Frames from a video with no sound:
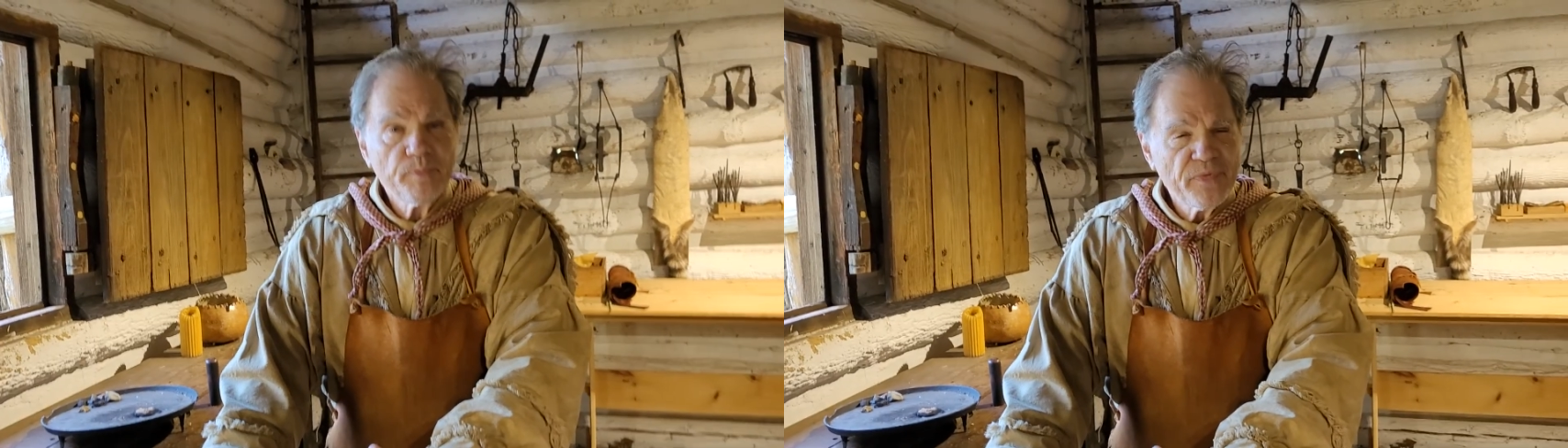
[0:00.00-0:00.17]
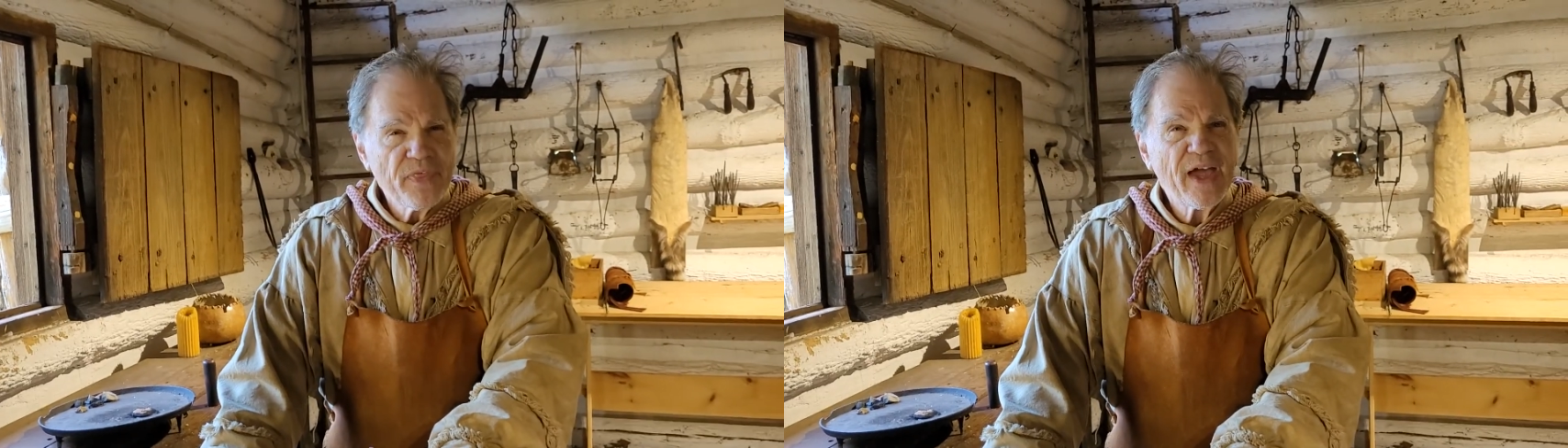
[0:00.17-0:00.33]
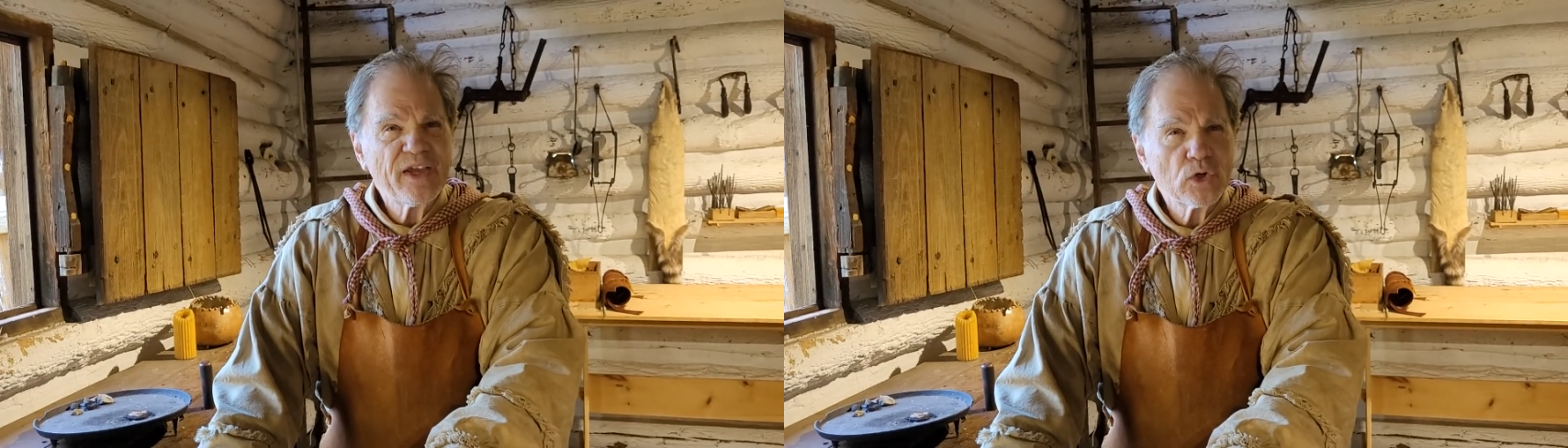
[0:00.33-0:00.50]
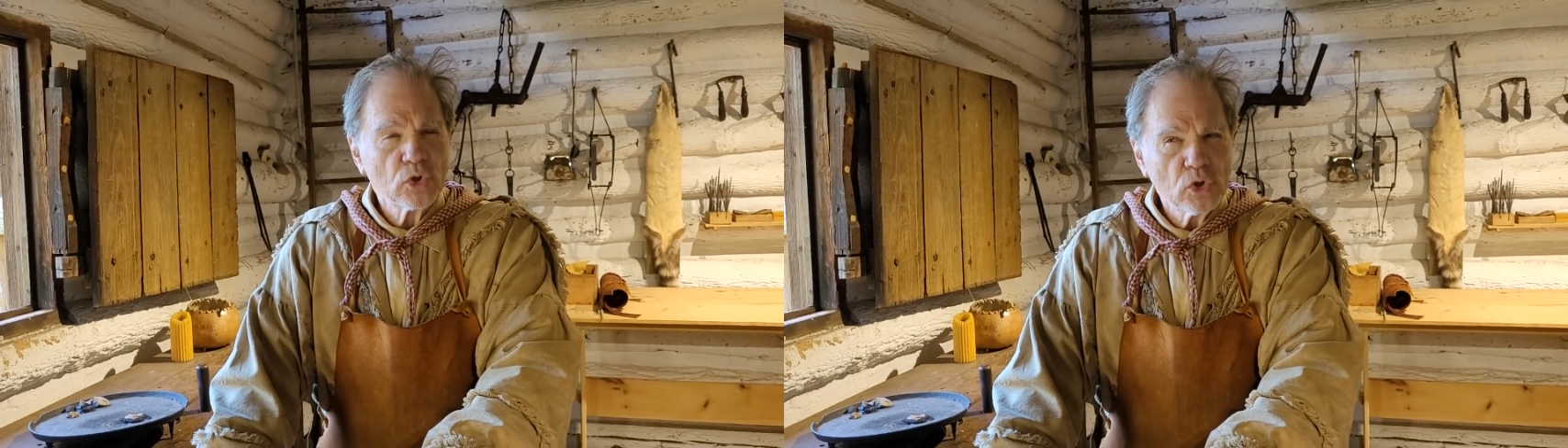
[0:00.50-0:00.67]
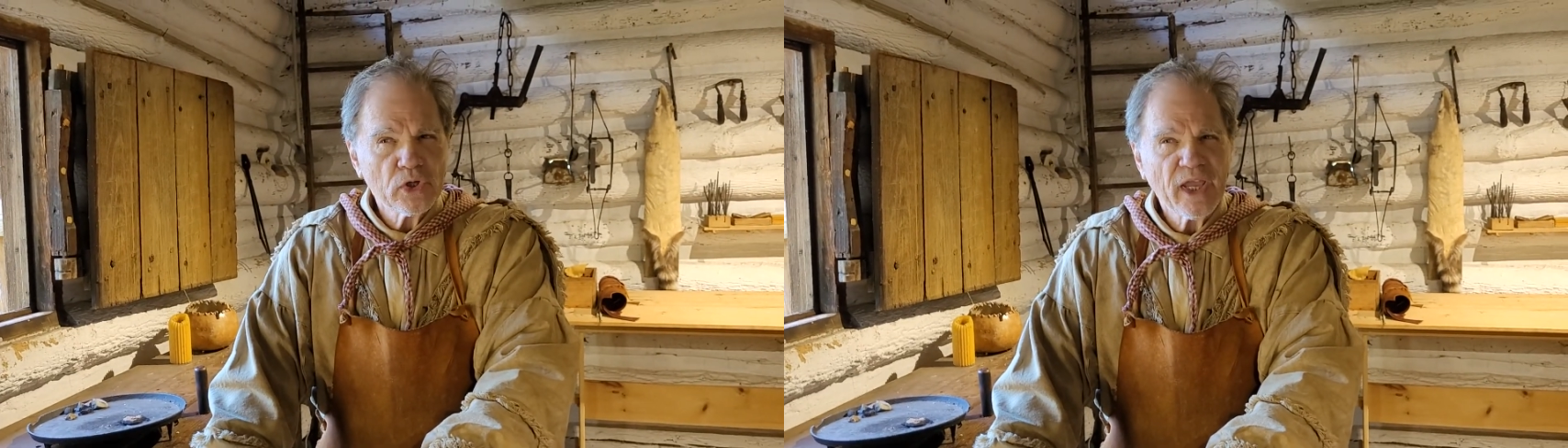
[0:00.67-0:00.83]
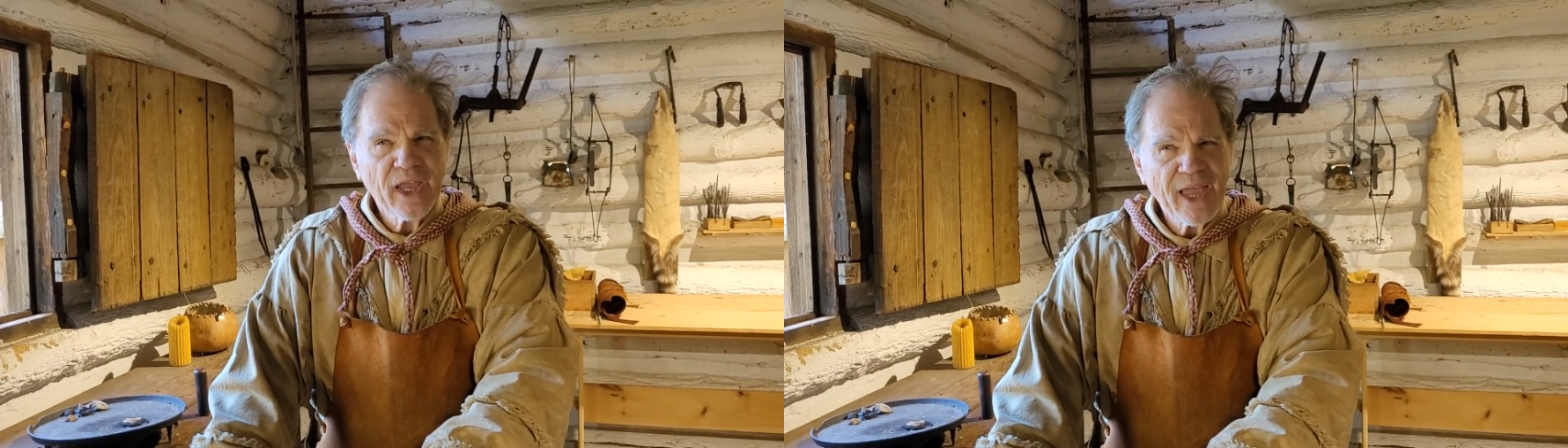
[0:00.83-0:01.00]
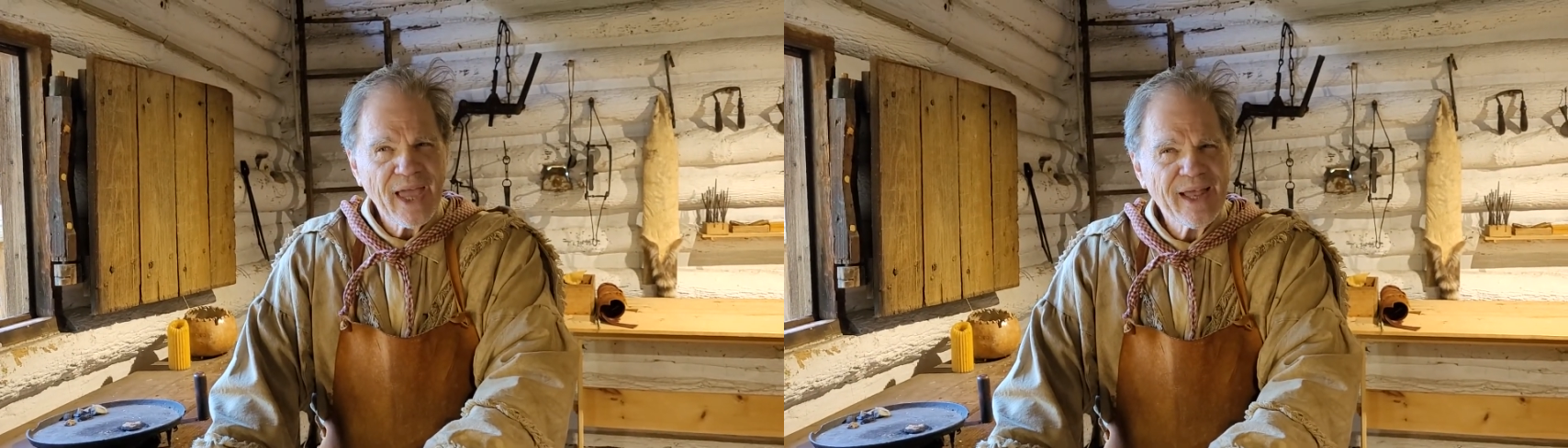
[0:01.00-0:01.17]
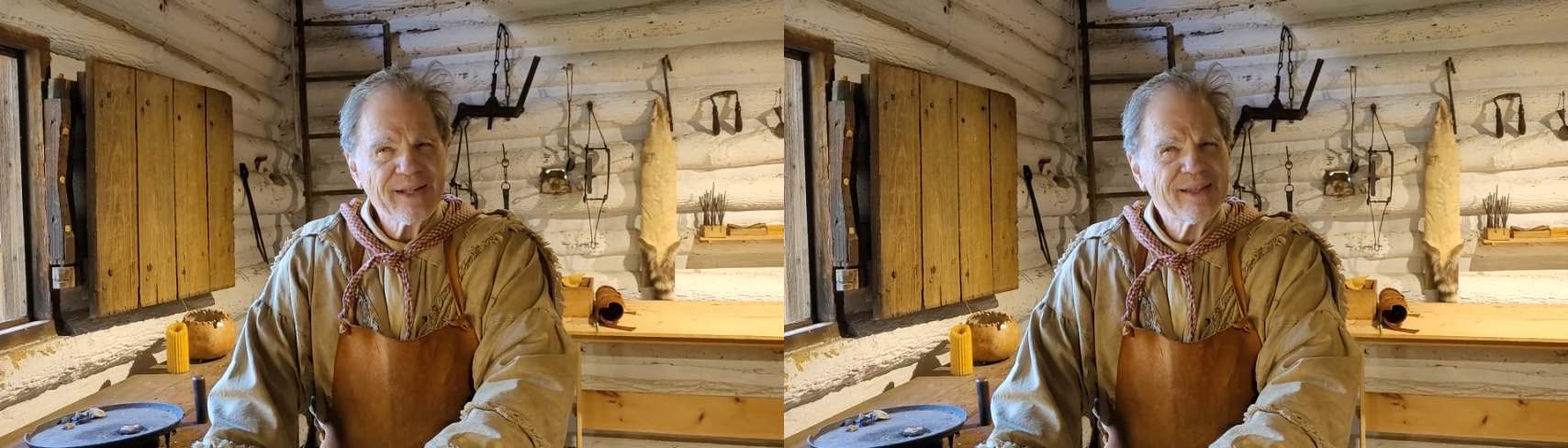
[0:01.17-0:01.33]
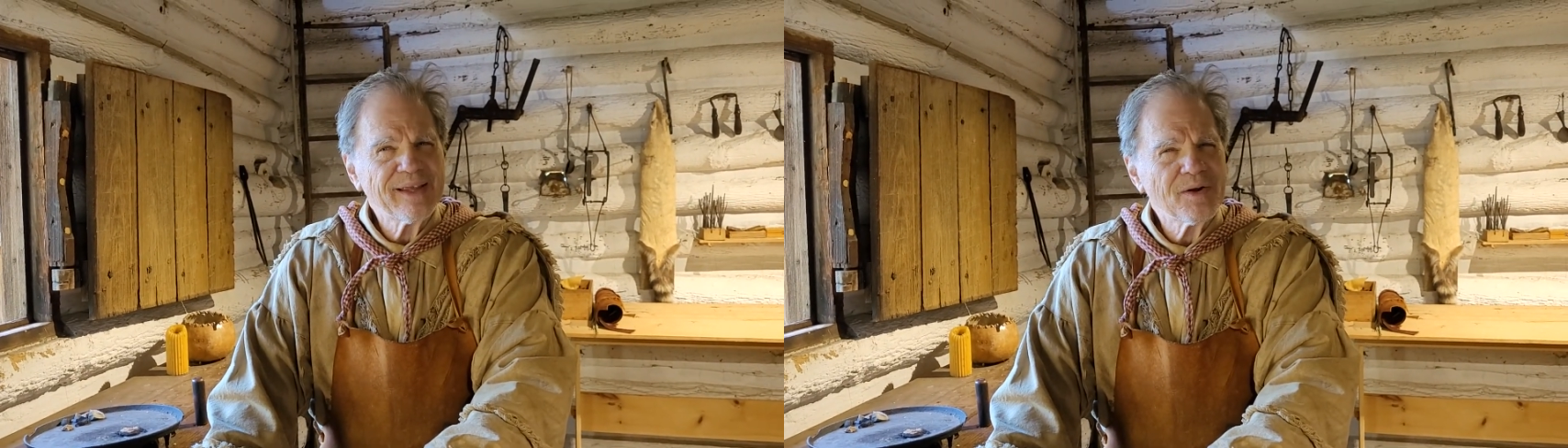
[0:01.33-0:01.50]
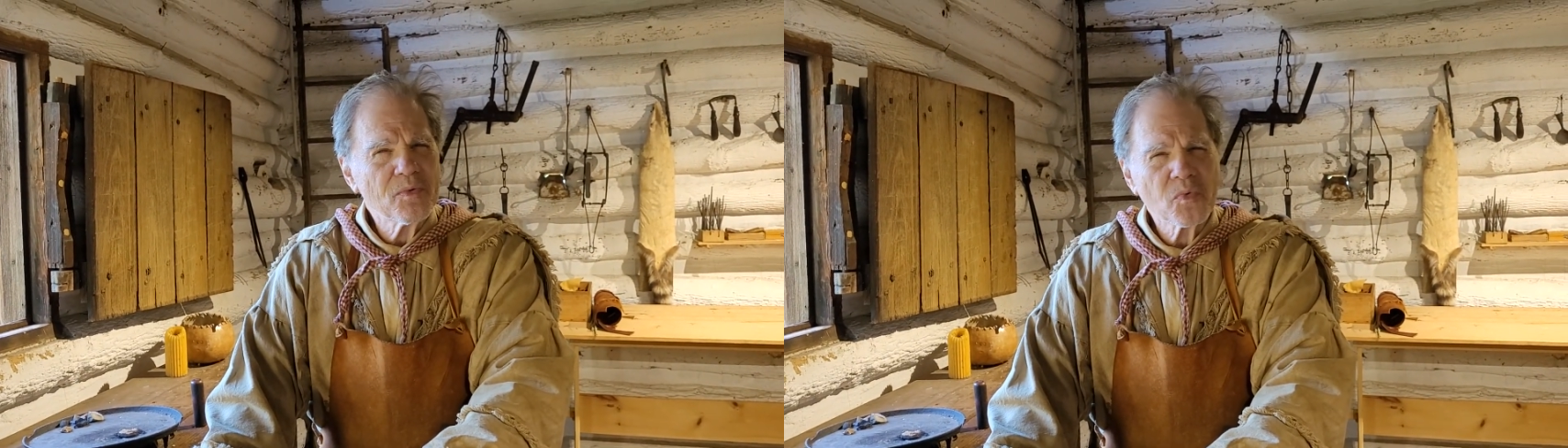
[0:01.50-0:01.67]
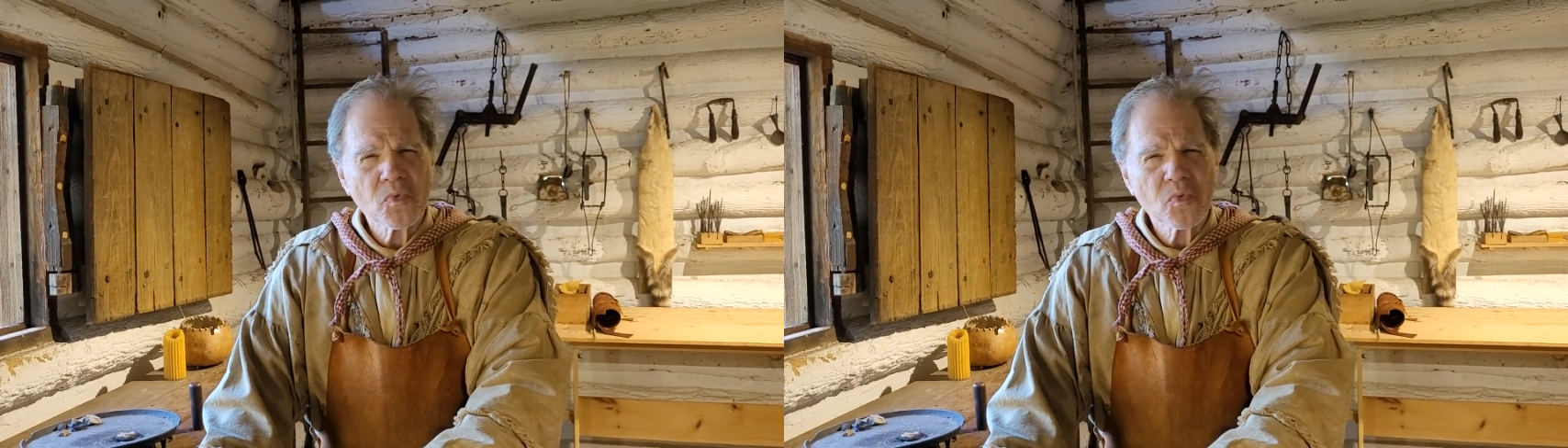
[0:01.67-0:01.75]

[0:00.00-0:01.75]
that you're looking at, they're